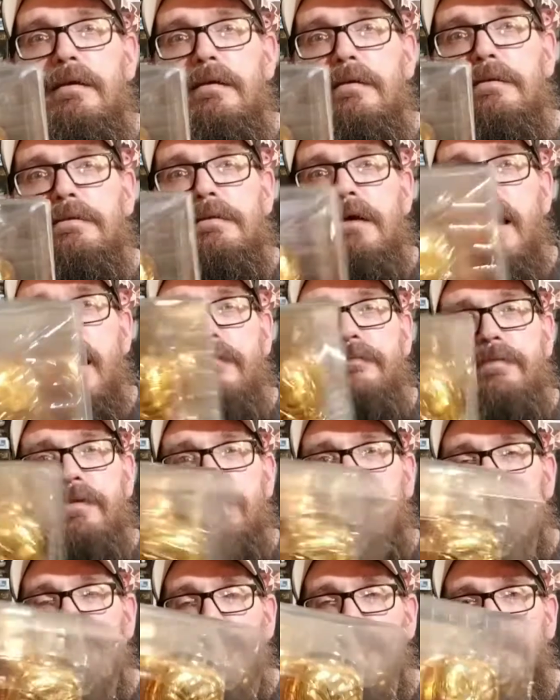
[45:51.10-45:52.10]
soft
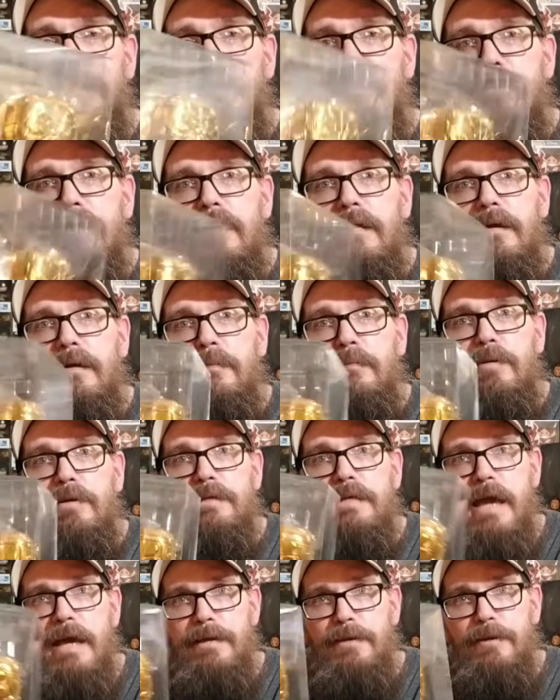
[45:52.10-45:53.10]

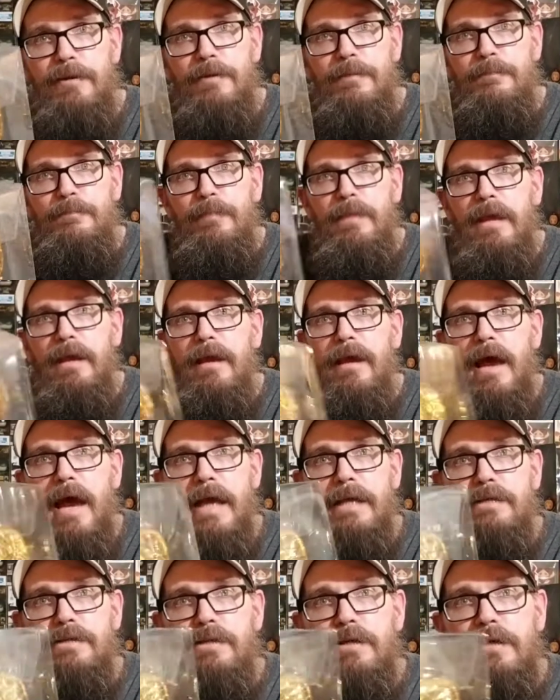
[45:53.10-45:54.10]
protector.
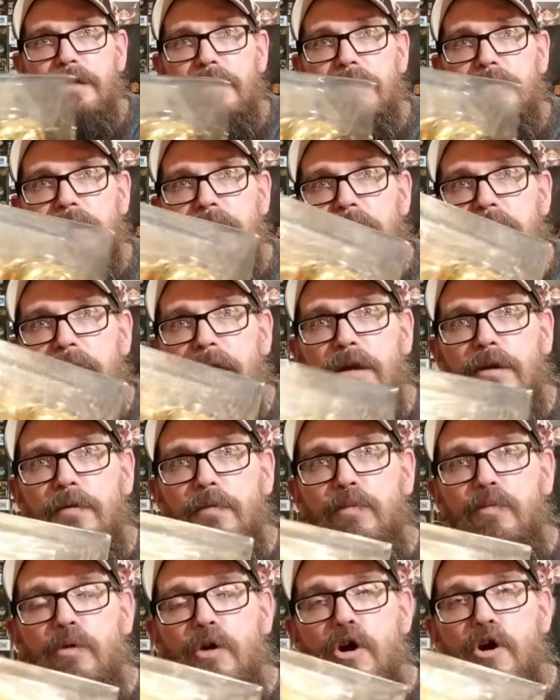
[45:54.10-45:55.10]
I took the
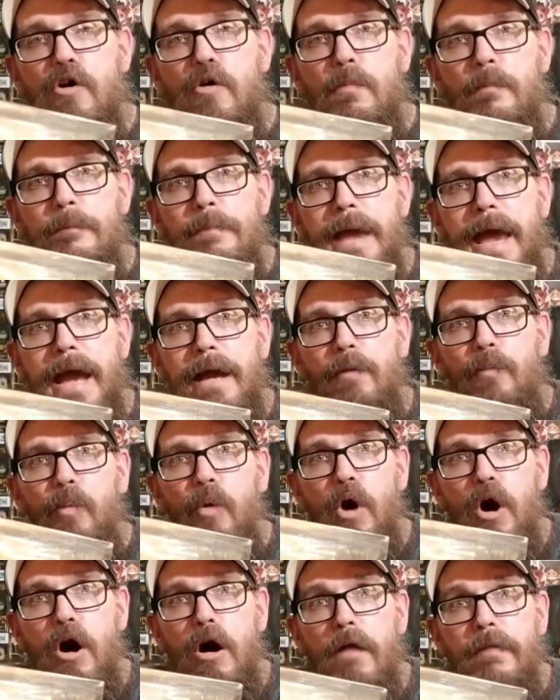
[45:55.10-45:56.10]
chrome back
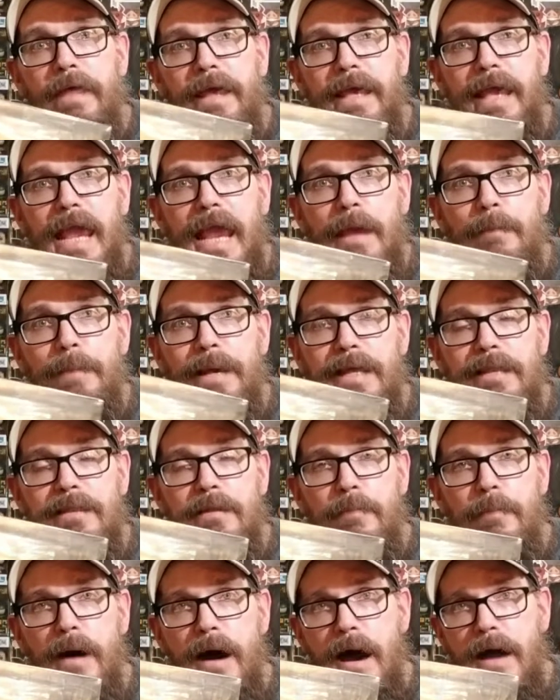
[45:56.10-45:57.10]
wall that came in
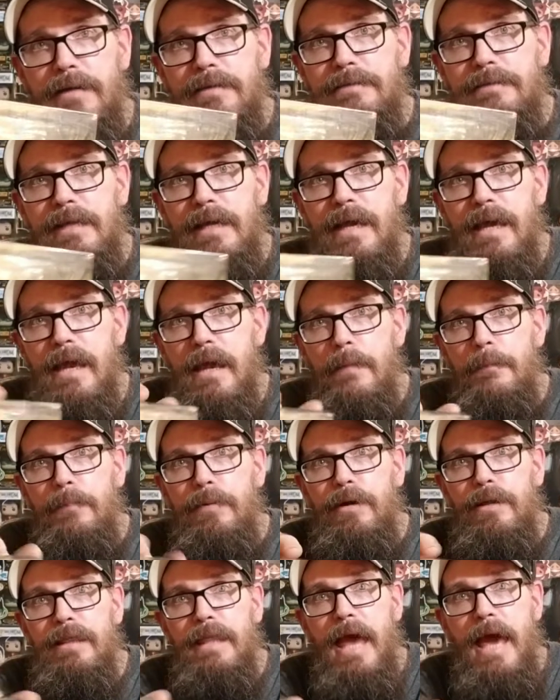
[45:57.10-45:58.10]
the box,
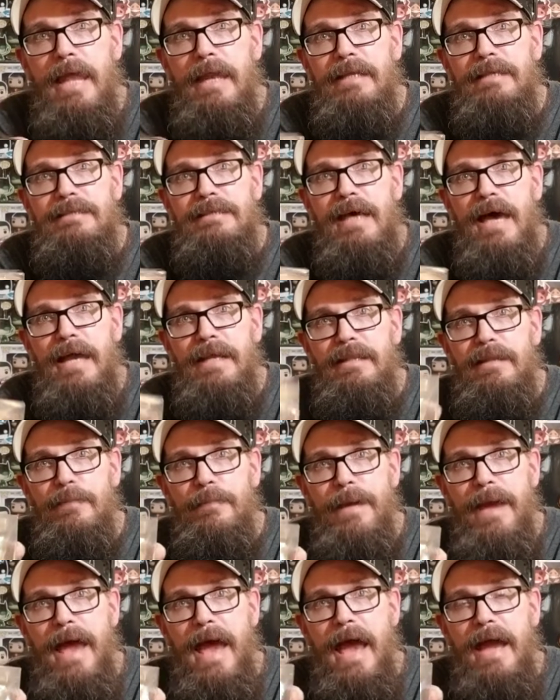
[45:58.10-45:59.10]
put that inside in the
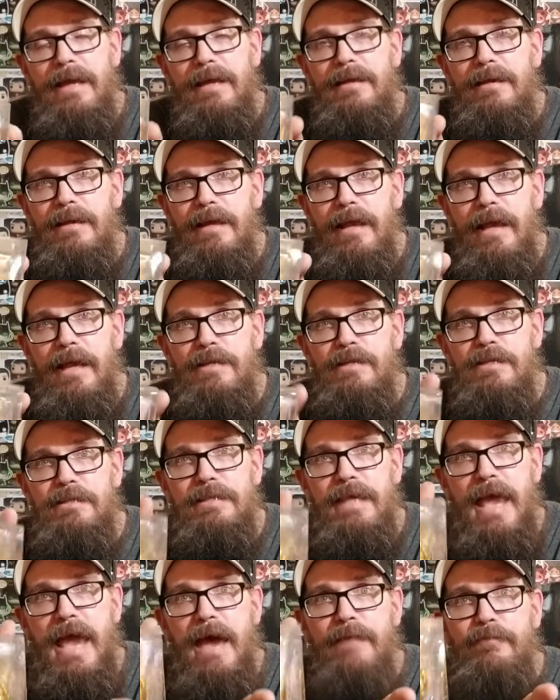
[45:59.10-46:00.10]
back, and
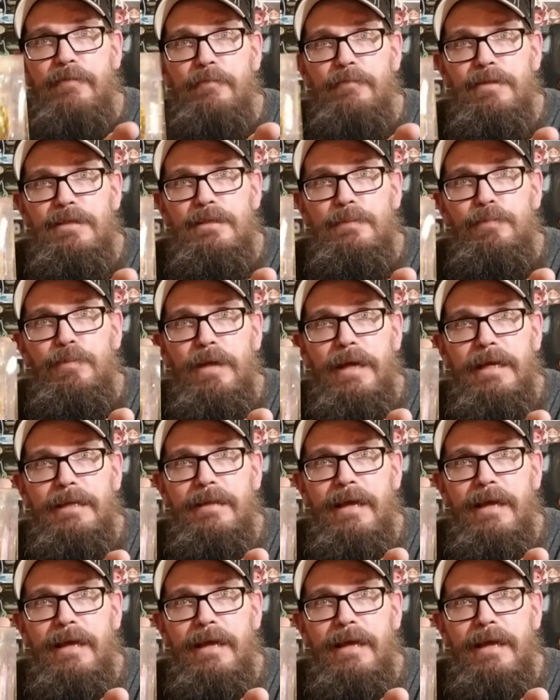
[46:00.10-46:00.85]
just have them displayed